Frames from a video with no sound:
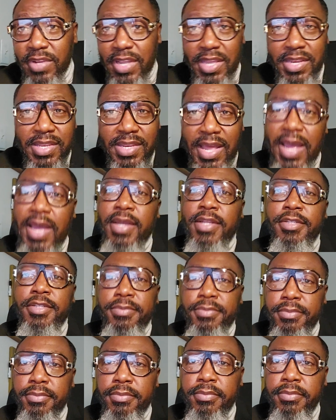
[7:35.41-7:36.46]
89.
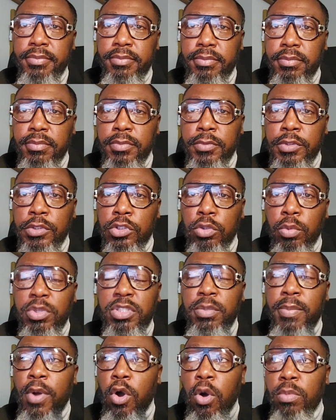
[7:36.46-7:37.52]
So we're
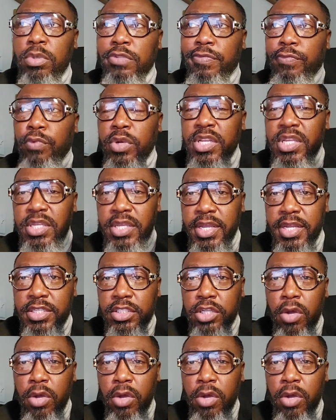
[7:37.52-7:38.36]
talking about almost 40 years.